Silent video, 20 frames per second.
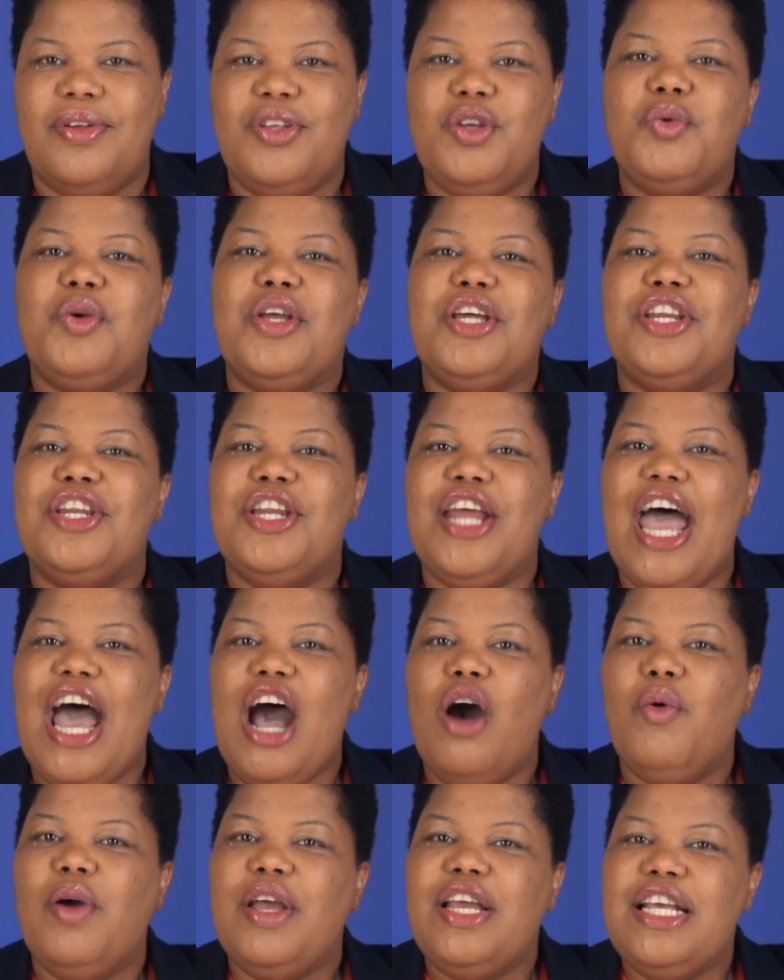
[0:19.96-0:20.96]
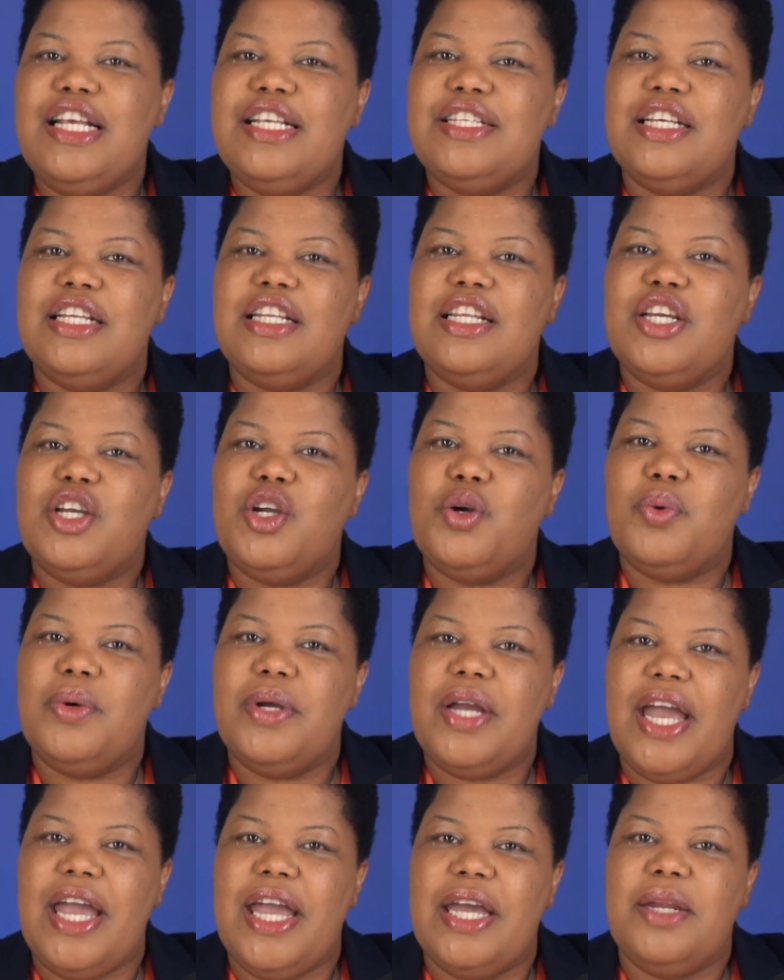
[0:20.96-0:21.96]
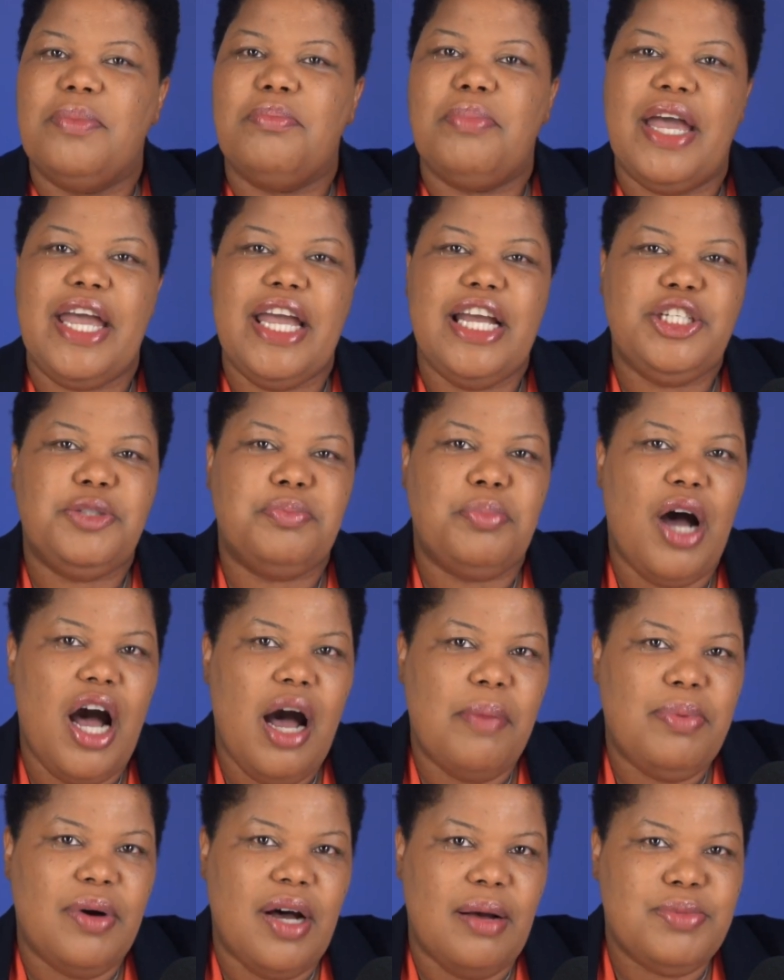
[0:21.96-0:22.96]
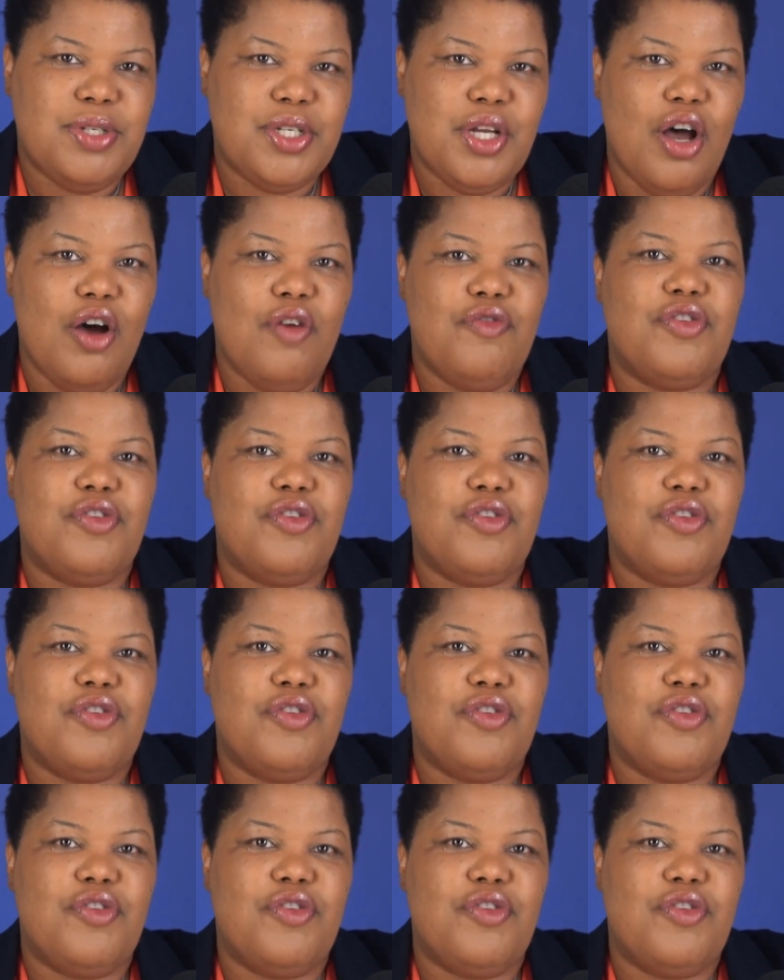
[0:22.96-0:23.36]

You can now easily create page pop-ups